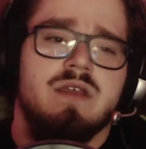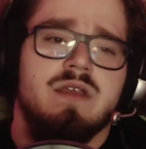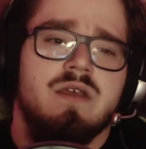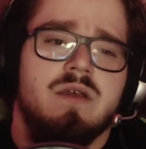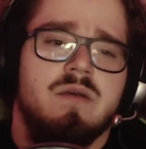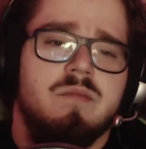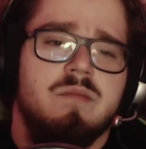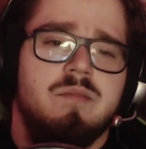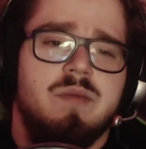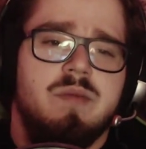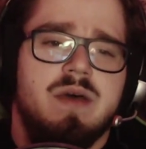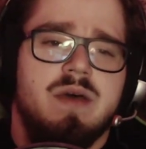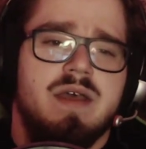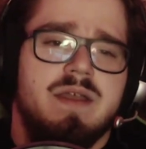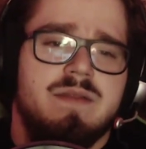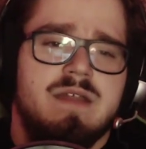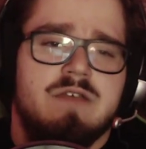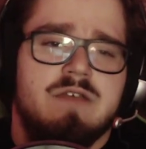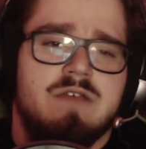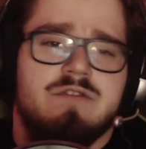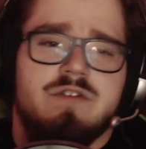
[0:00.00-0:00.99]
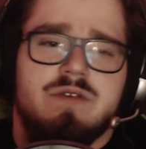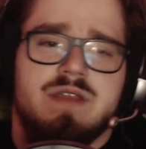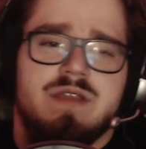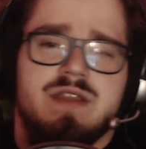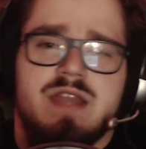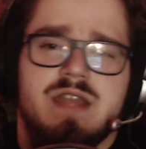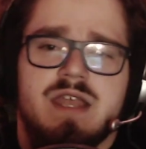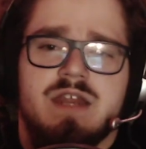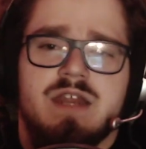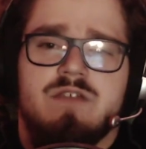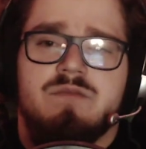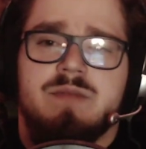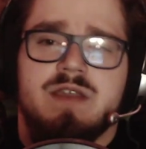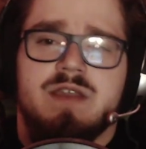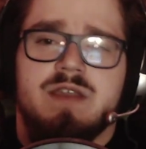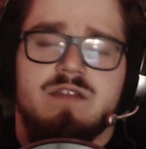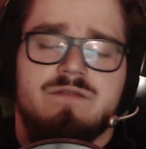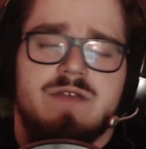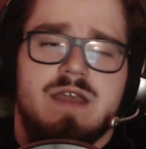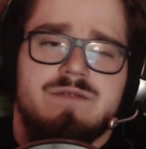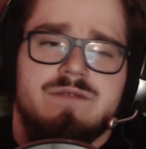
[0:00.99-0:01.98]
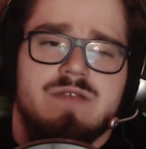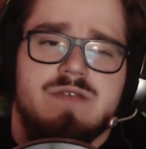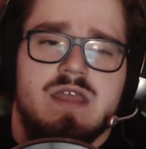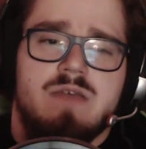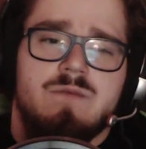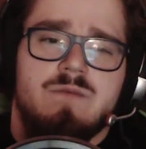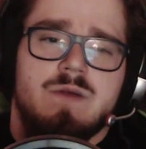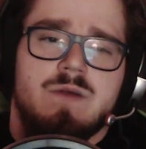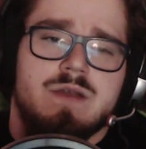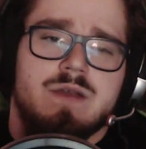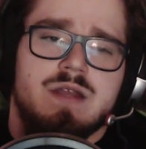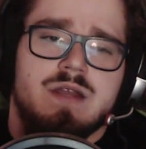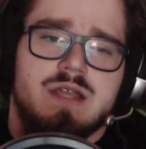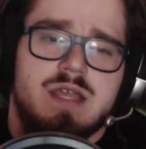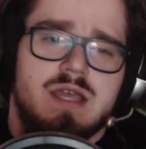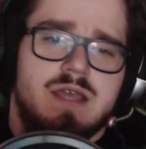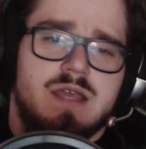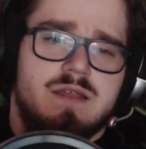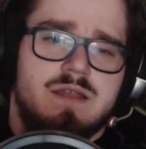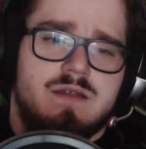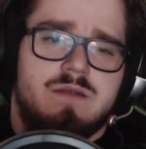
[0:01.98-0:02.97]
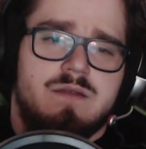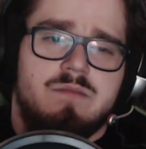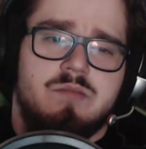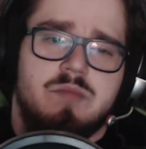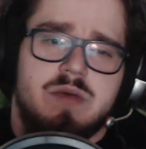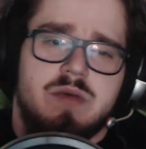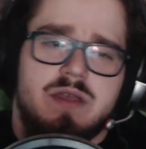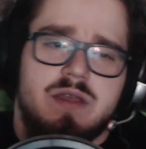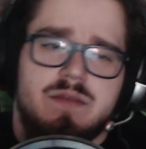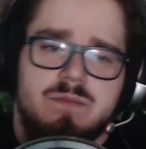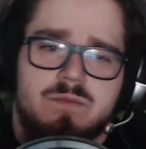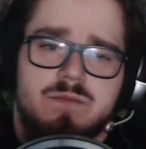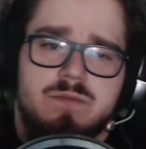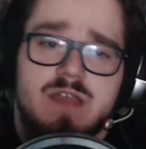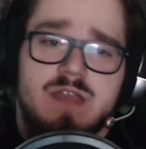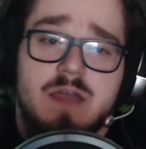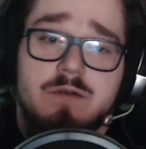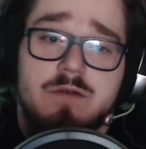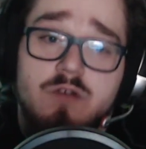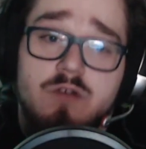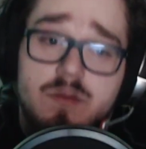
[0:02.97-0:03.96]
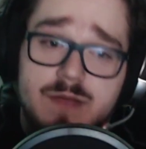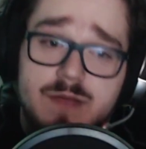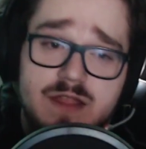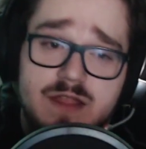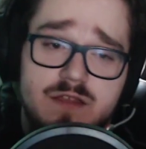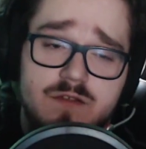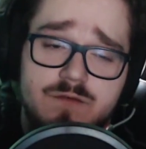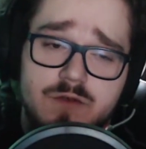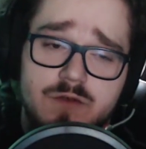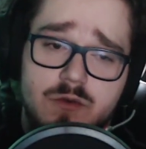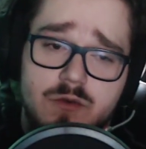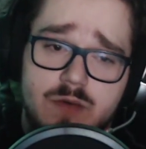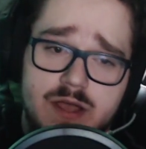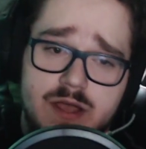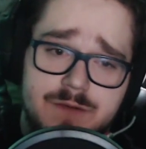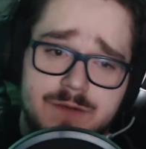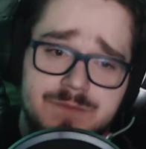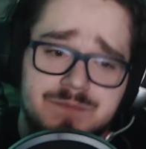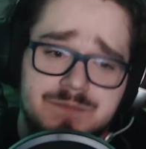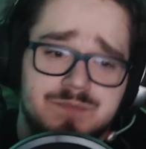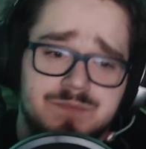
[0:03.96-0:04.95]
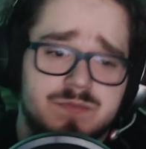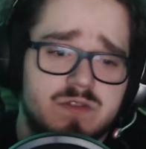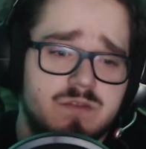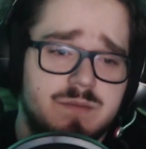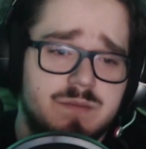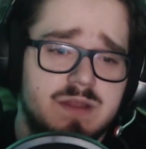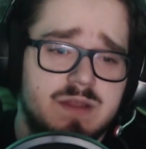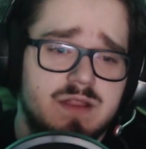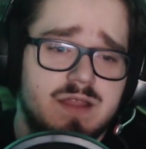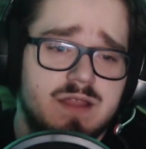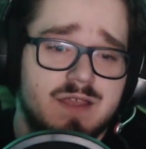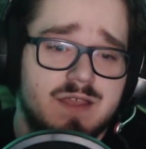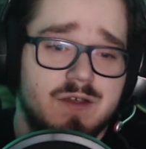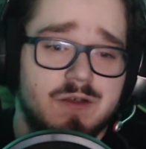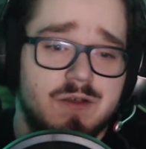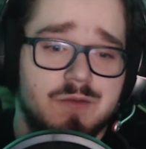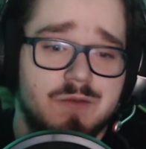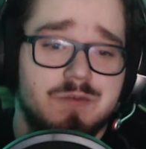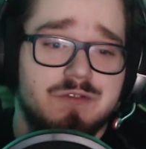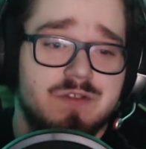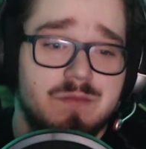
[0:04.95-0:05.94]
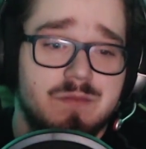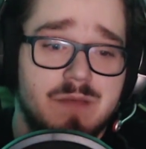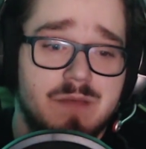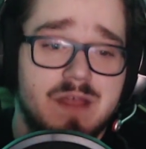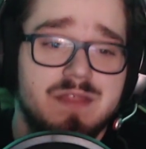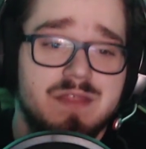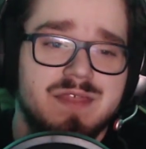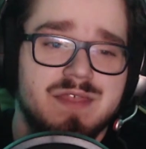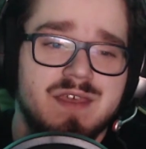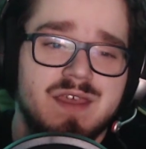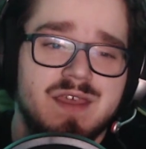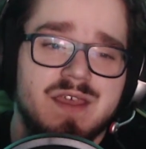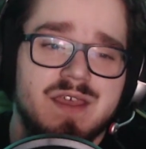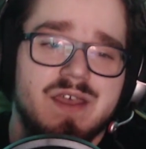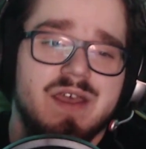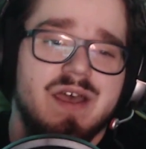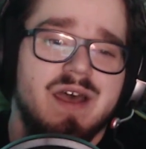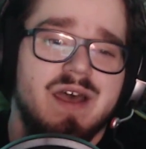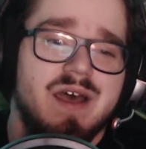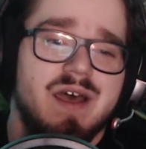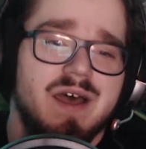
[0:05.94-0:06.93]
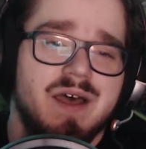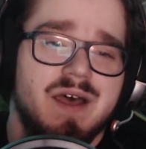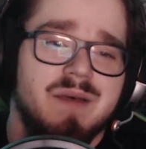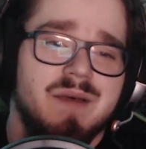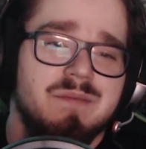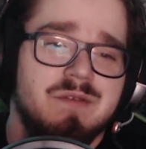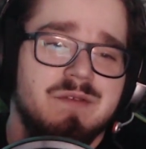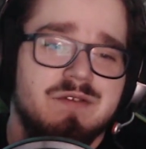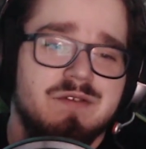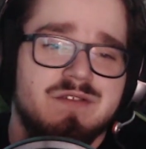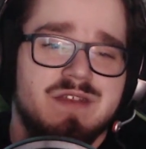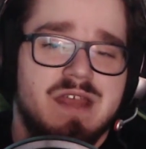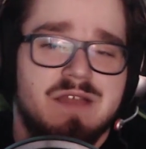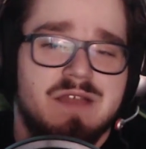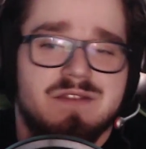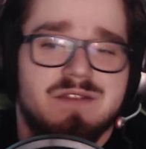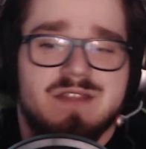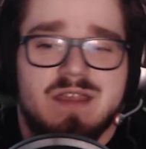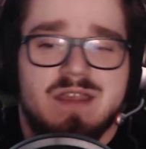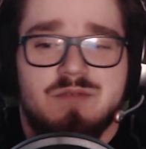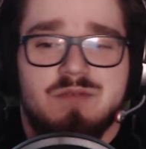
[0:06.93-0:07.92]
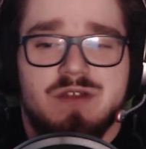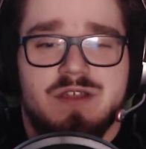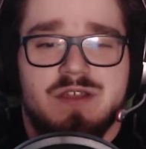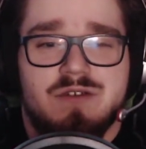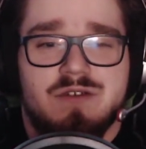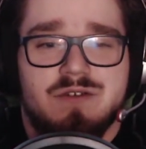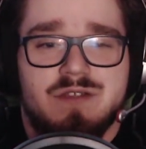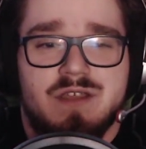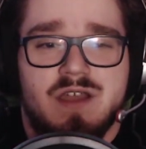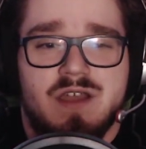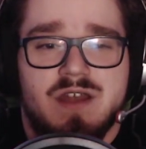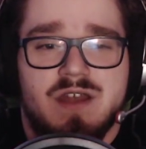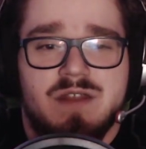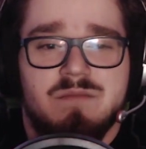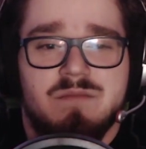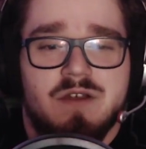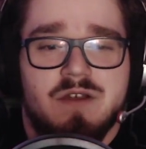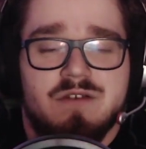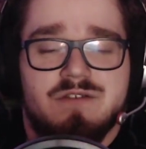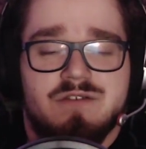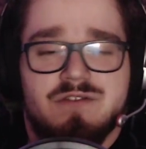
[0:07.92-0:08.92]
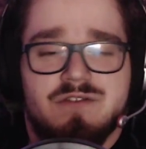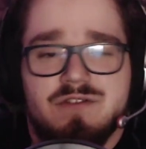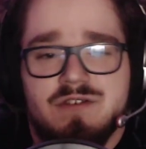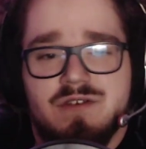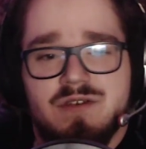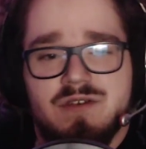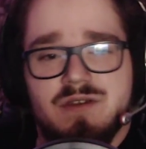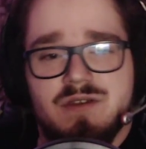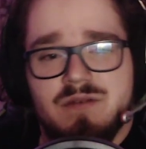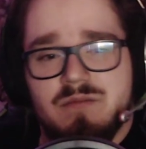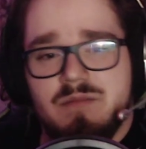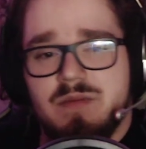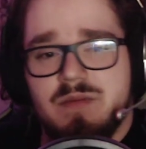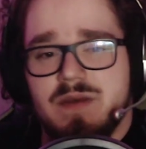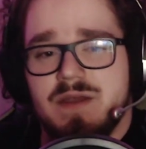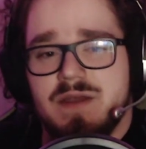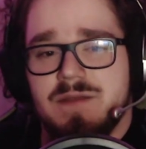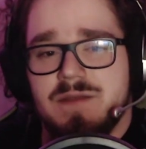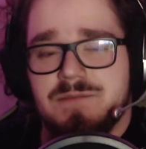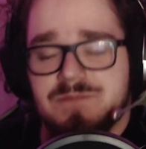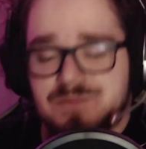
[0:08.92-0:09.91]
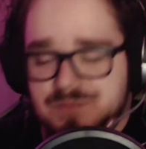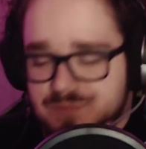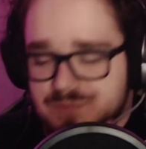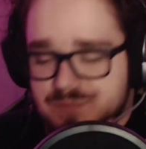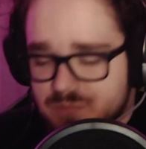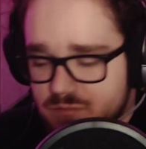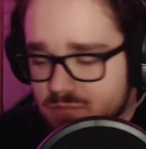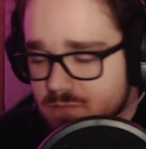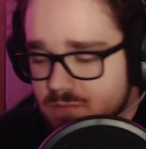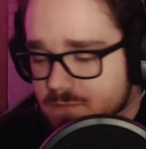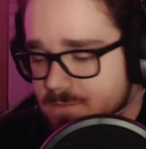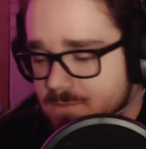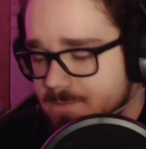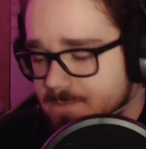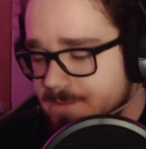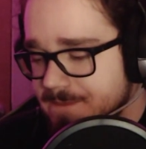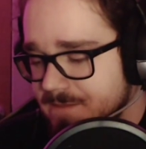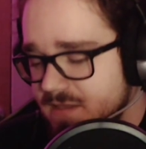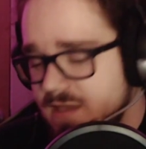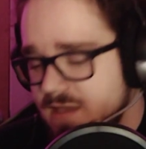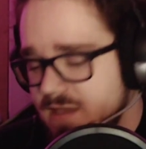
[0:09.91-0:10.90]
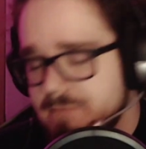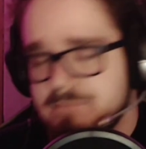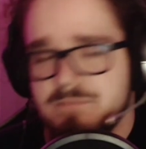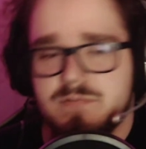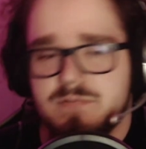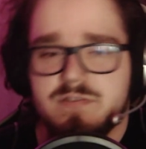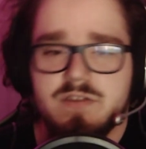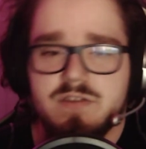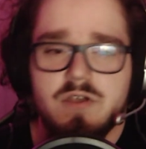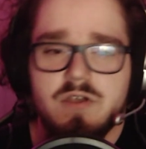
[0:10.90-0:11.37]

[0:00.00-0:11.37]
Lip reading: but that was the only native PS5 game we were going to get. But yeah, we've known about this for a while. It's been like almost a month. It was announced like pretty early on in March, but yep. So